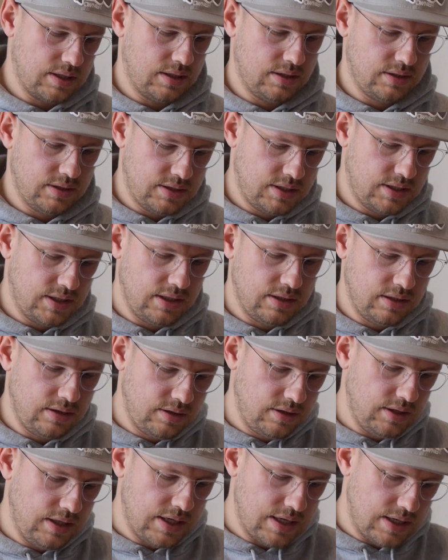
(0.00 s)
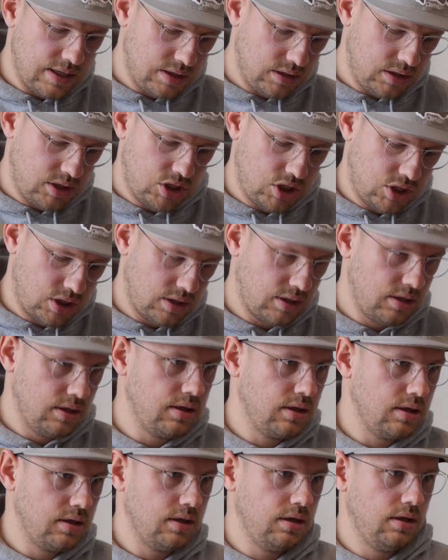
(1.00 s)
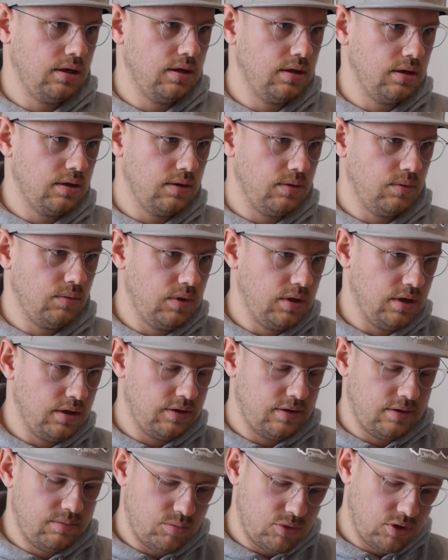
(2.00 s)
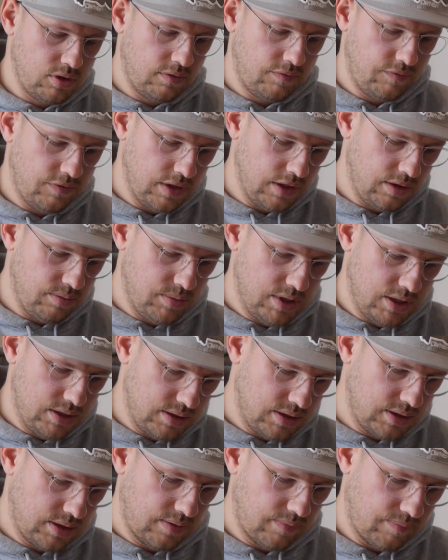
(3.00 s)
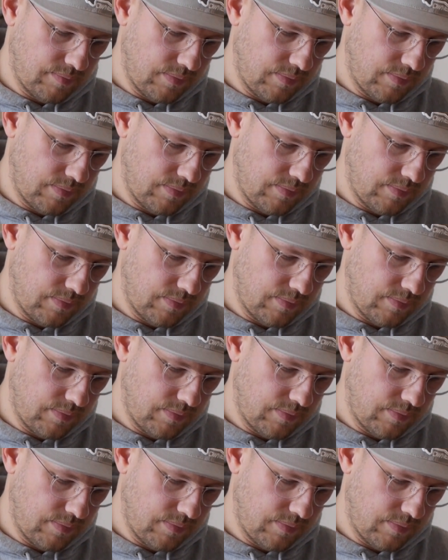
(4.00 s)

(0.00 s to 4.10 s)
until the edge with the monofilament.